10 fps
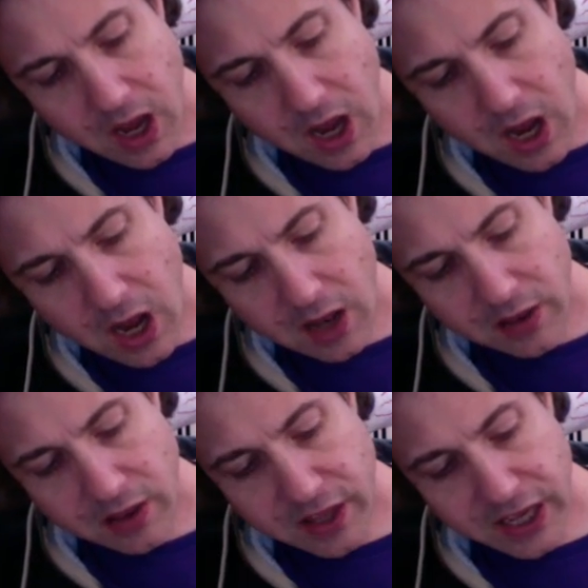
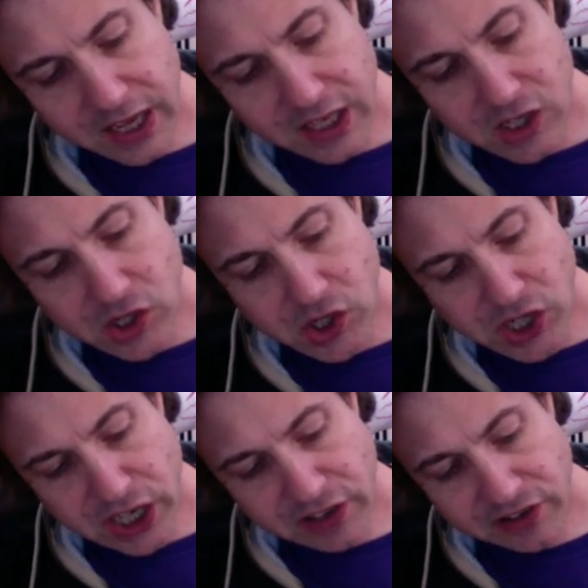on the
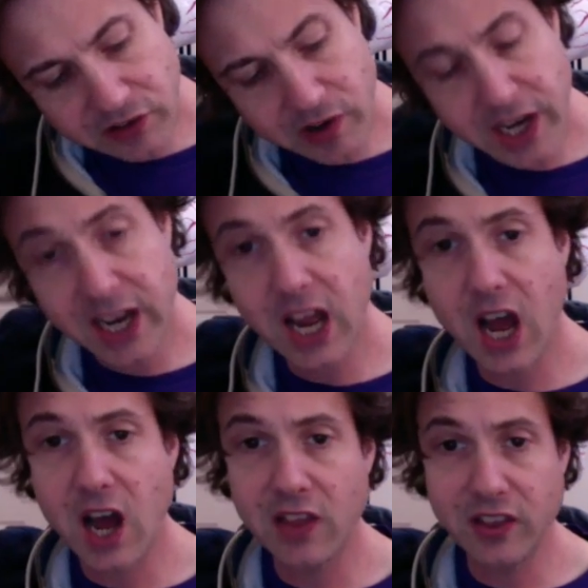G string
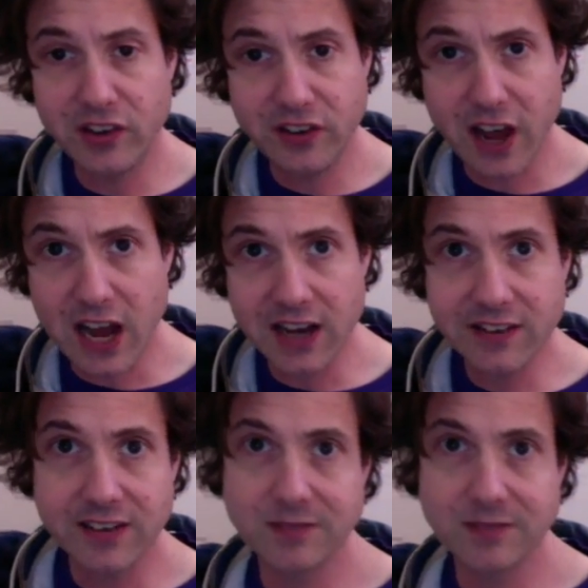on the dot.